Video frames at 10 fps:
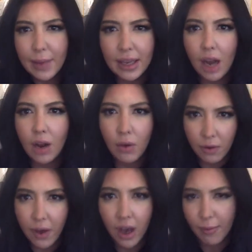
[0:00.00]
I don't want
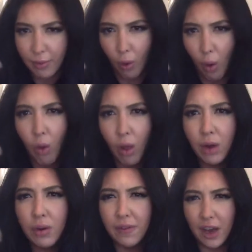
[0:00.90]
to fuck up a role. I
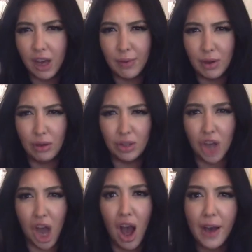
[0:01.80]
don't want to fuck up a new
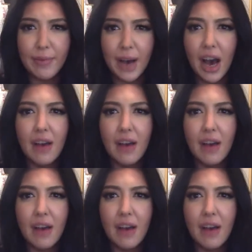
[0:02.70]
job.